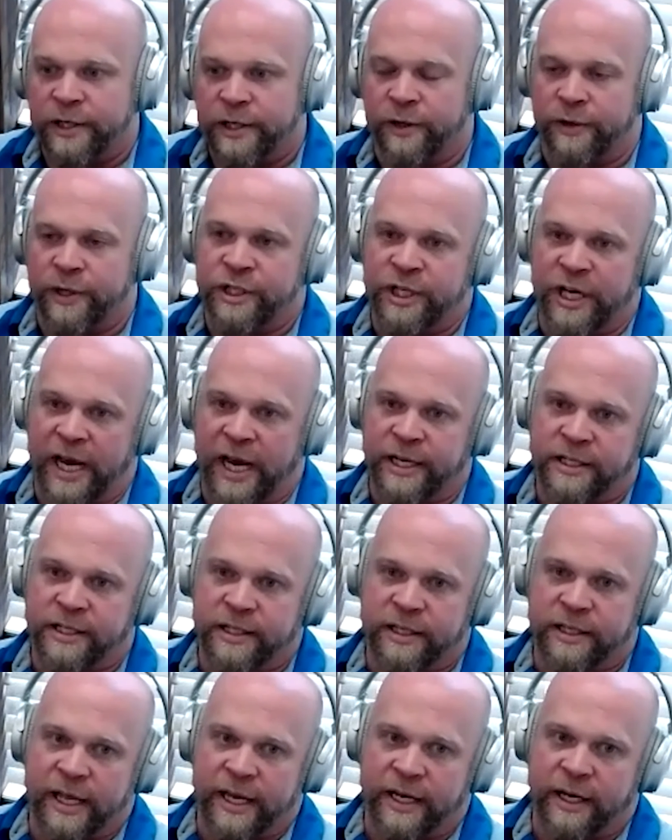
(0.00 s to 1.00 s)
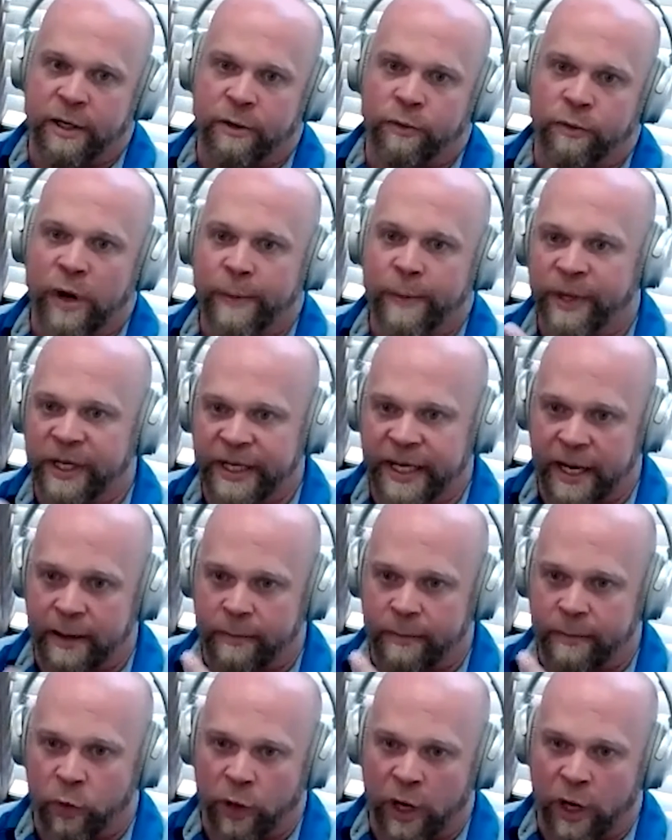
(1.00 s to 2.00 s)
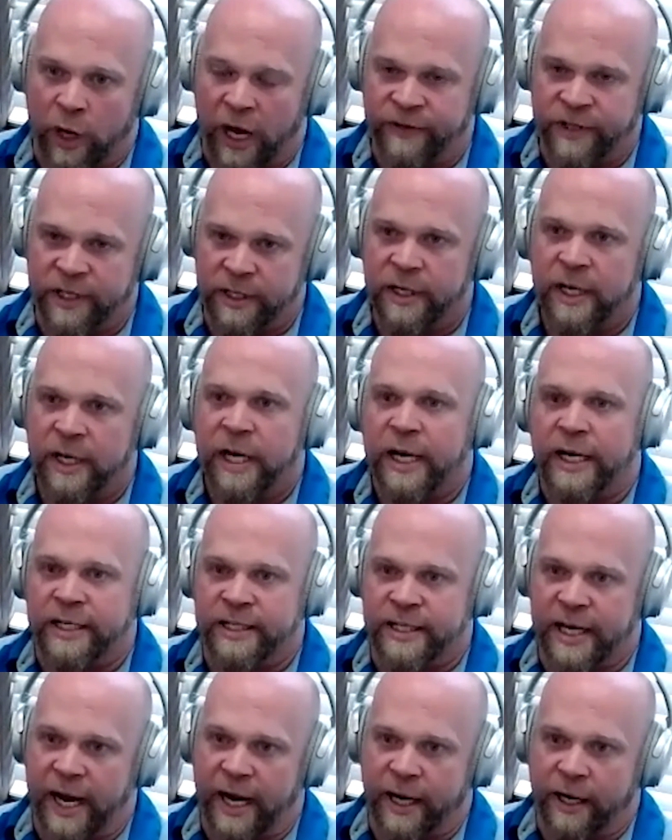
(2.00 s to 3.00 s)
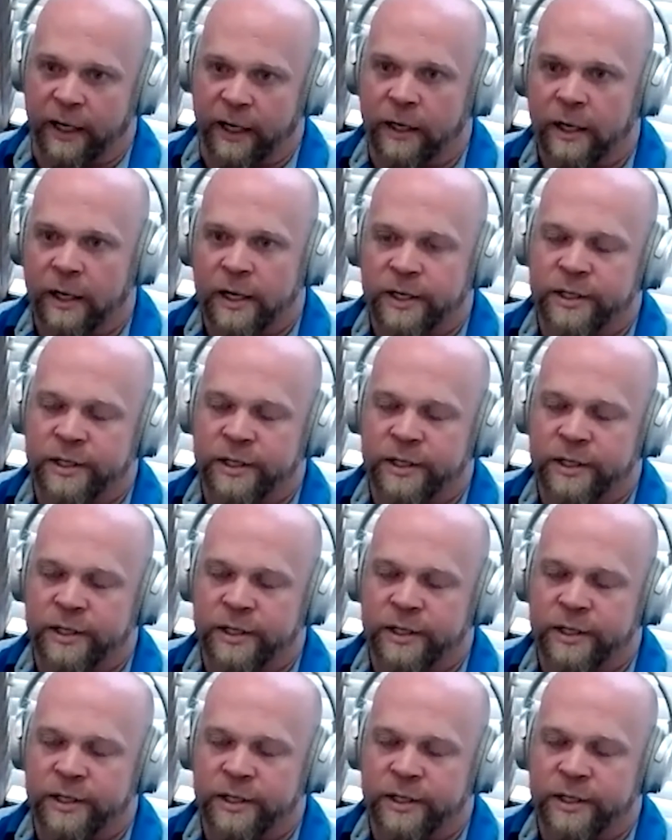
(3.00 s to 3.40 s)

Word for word: So the chances that they can replicate more often is higher.